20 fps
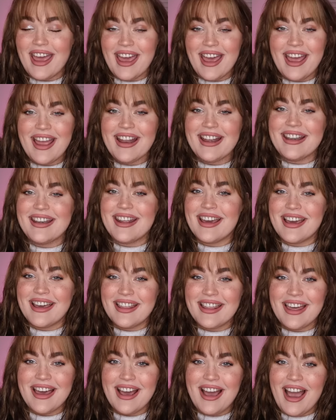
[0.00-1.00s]
and
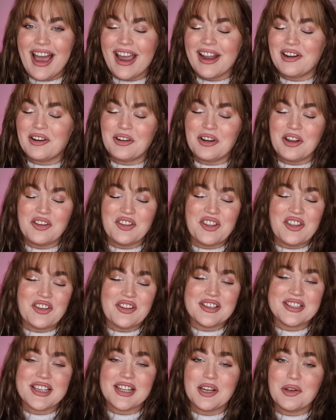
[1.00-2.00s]
I don't know that
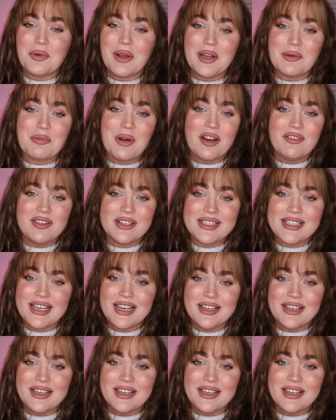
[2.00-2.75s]
there's any way to preface